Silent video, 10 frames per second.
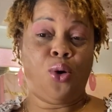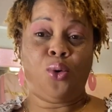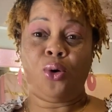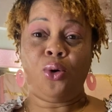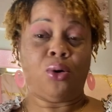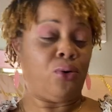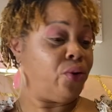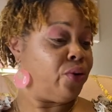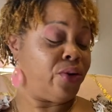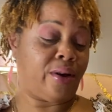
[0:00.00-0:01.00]
Whoo,
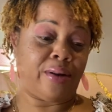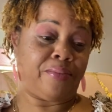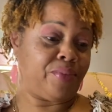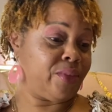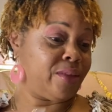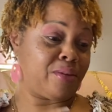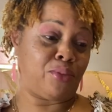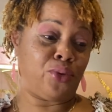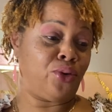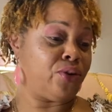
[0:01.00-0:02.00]

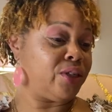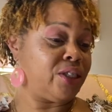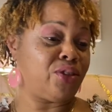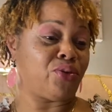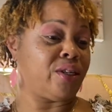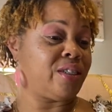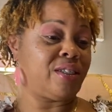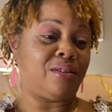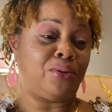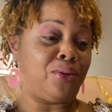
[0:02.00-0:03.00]
Woo, she's really,
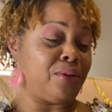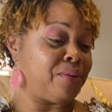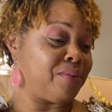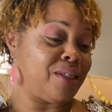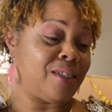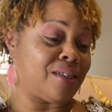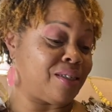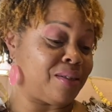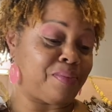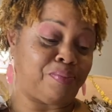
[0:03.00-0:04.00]
she, woo. This
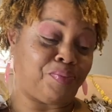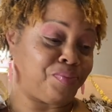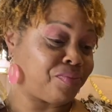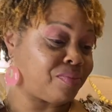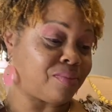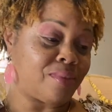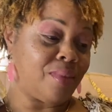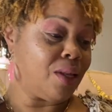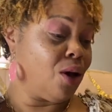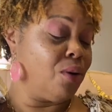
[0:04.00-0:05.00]
is,
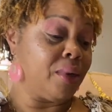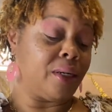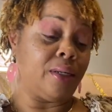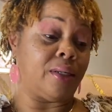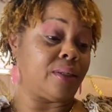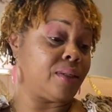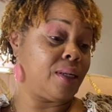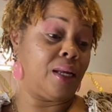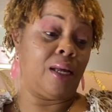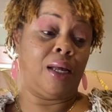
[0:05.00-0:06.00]
oh my goodness.
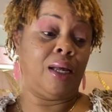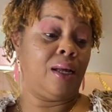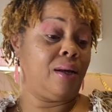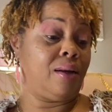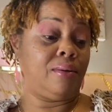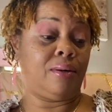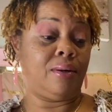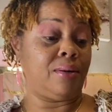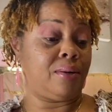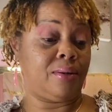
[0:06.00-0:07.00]
mm